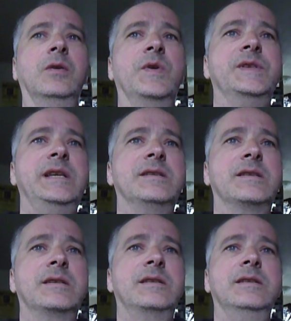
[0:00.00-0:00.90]
Was he?
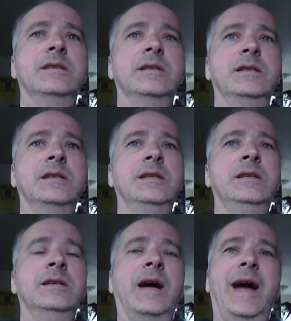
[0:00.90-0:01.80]

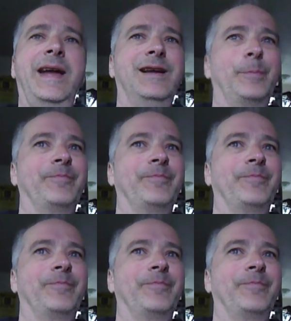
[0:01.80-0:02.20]
Yeah, I.